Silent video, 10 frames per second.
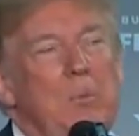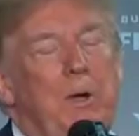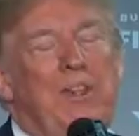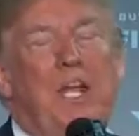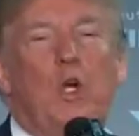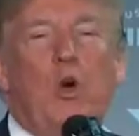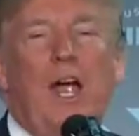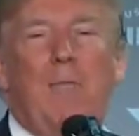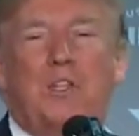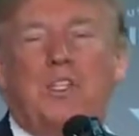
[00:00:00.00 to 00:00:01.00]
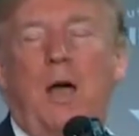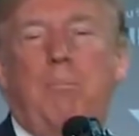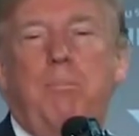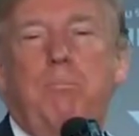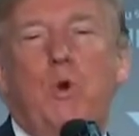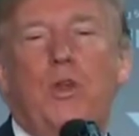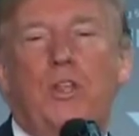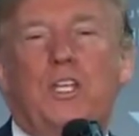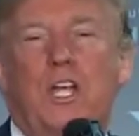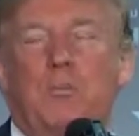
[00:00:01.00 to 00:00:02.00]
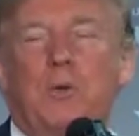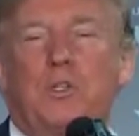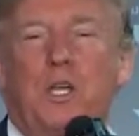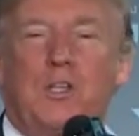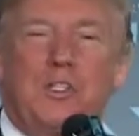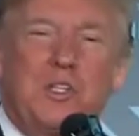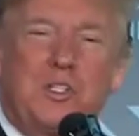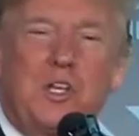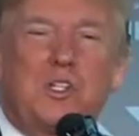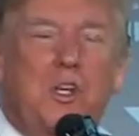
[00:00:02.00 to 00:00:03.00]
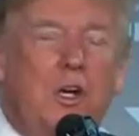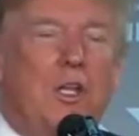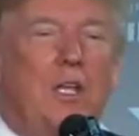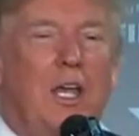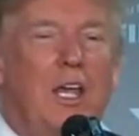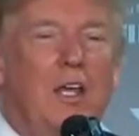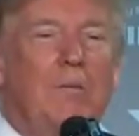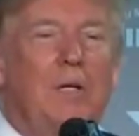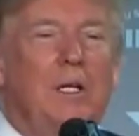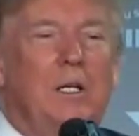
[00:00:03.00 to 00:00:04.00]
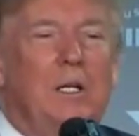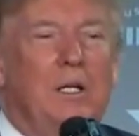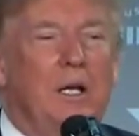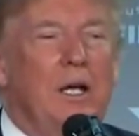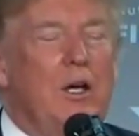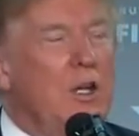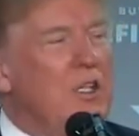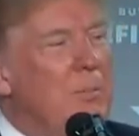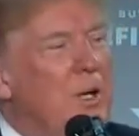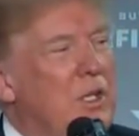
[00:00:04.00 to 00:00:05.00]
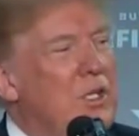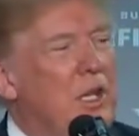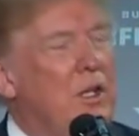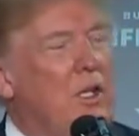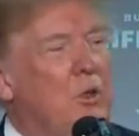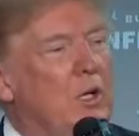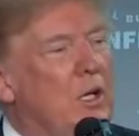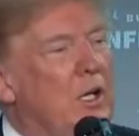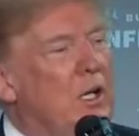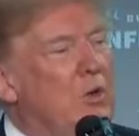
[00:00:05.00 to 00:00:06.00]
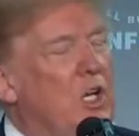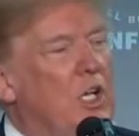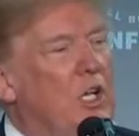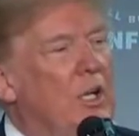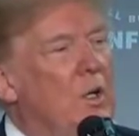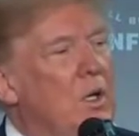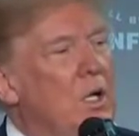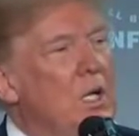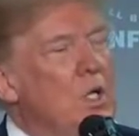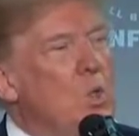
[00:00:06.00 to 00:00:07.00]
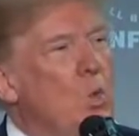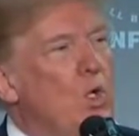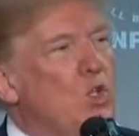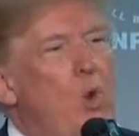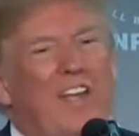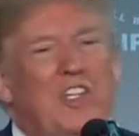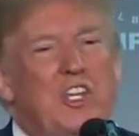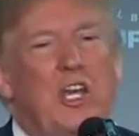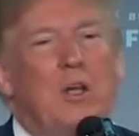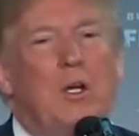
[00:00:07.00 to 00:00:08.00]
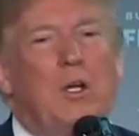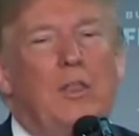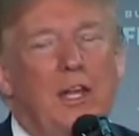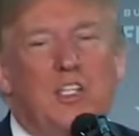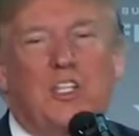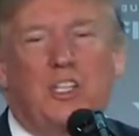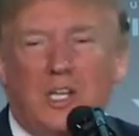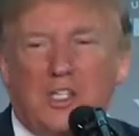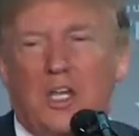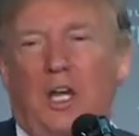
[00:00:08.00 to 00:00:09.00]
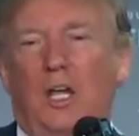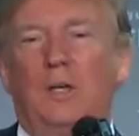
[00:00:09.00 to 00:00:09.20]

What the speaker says: But their crime is up more than 10% since they started taking them in. I heard somebody said that crooked Hillary Clinton was questioning that statistic.